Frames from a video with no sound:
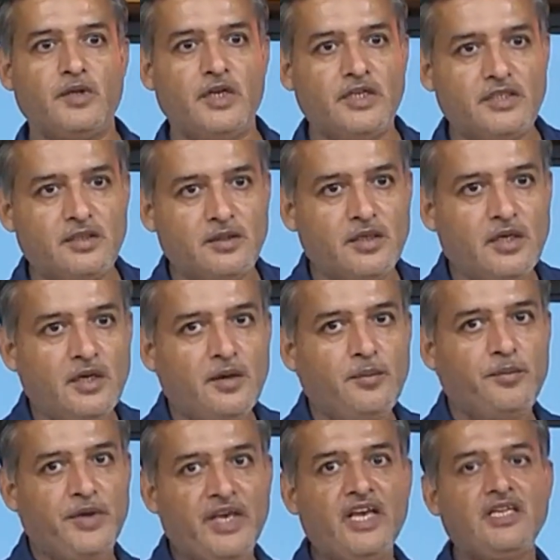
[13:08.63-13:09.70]
its
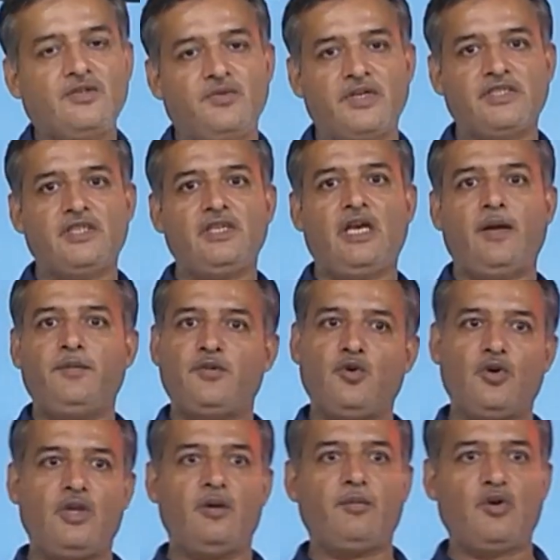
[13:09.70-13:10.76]
biggest version. I am
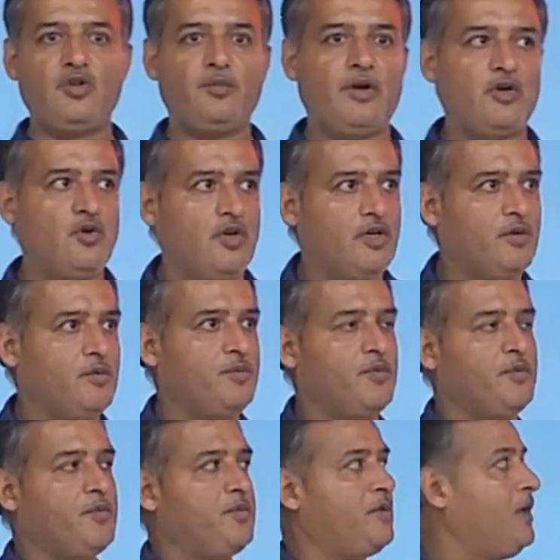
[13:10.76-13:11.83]
talking about the